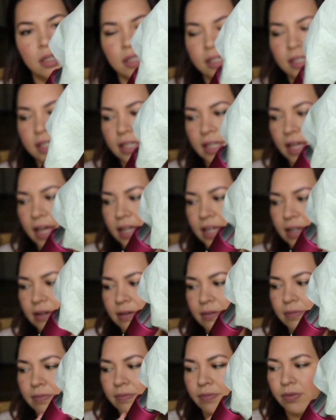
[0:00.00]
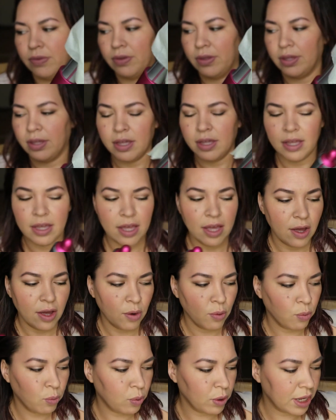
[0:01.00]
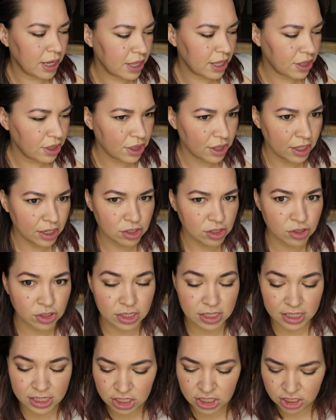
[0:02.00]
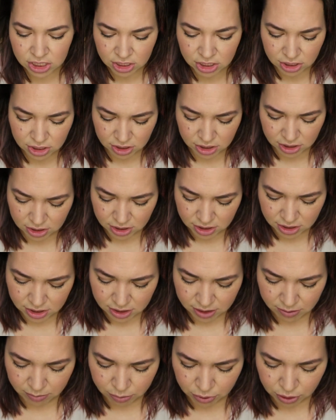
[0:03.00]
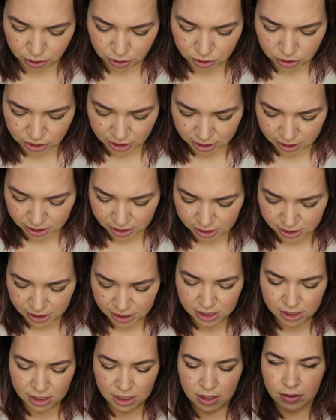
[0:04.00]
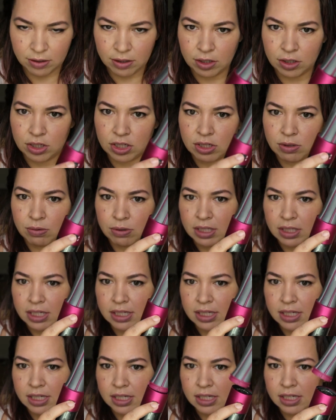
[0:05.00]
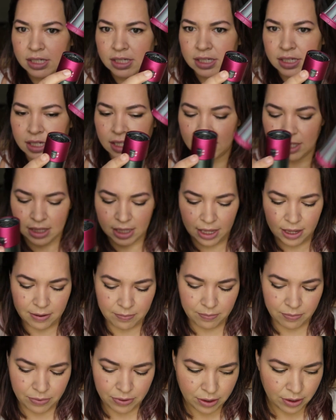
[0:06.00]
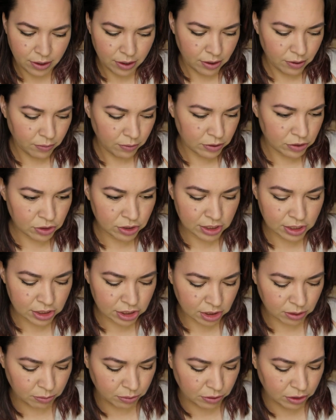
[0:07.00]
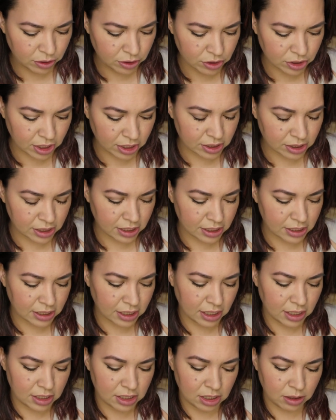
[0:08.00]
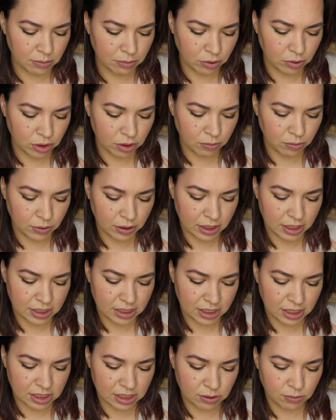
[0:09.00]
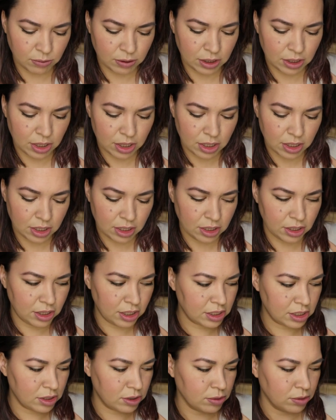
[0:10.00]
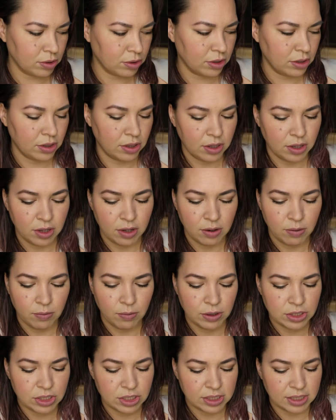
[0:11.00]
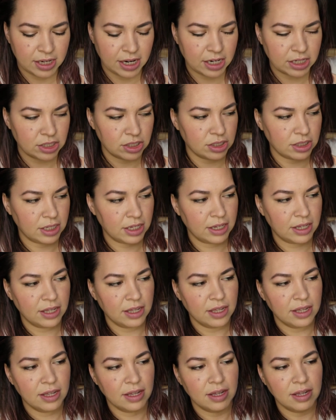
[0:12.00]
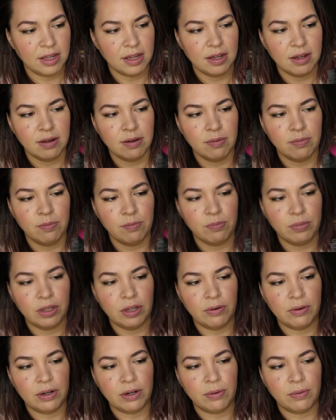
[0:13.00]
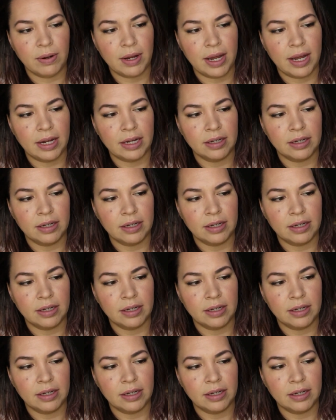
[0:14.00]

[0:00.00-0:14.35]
See that? With traditional blow dryers, as you know, and you just release this like that, with traditional blow dryers, it's going to do more what it does with this tool, which is actually blow it away.